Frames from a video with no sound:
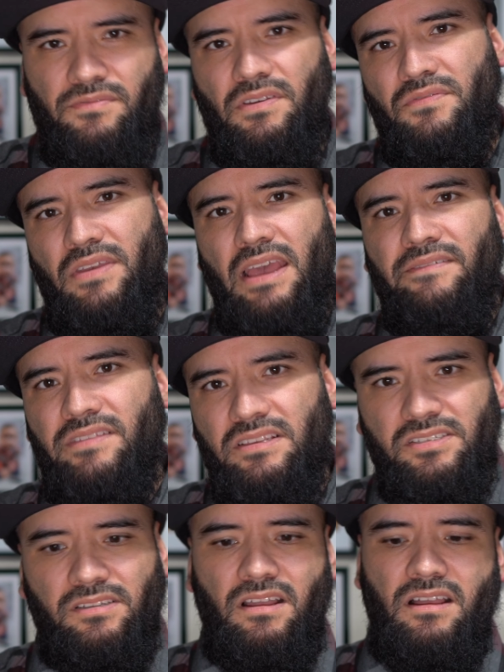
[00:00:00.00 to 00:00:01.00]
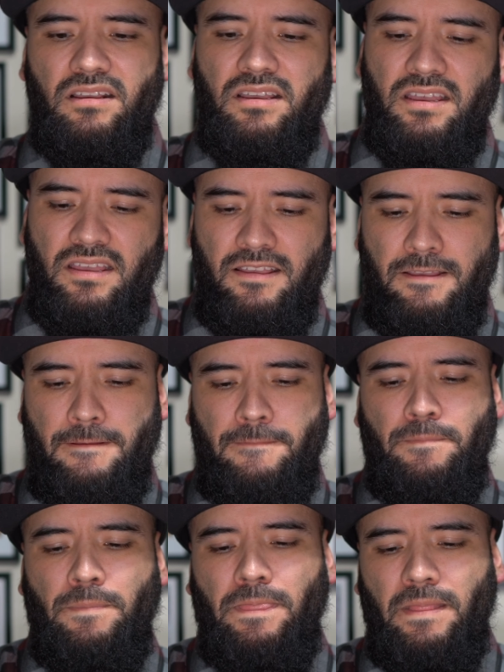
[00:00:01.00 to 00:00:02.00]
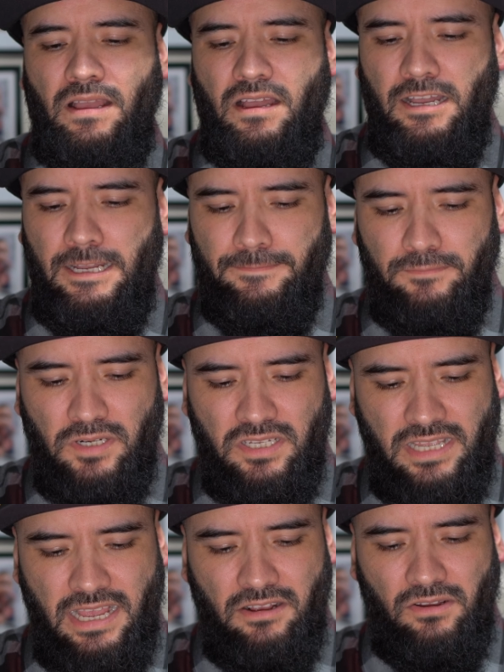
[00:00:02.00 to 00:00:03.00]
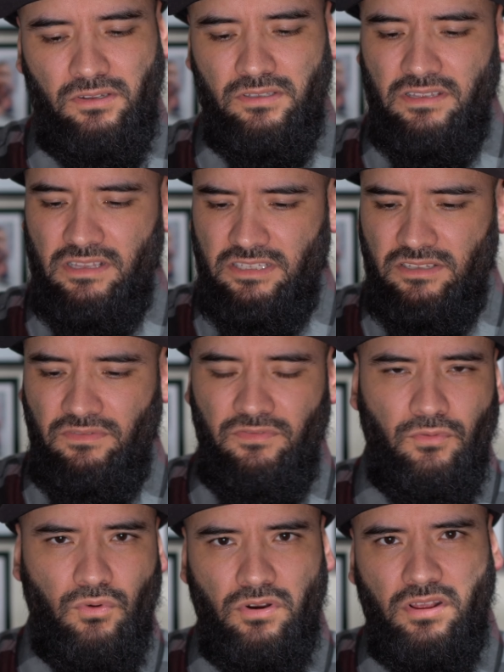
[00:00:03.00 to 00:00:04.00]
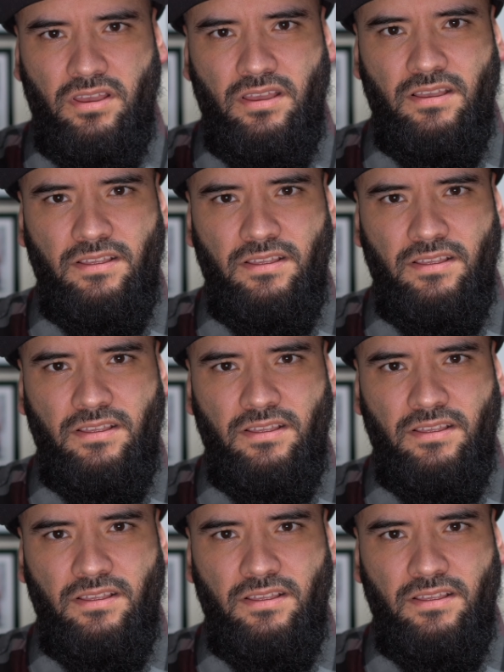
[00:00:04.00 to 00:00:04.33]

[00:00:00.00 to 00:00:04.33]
if you have the stock, um, what is that called? Uh, it's the fork.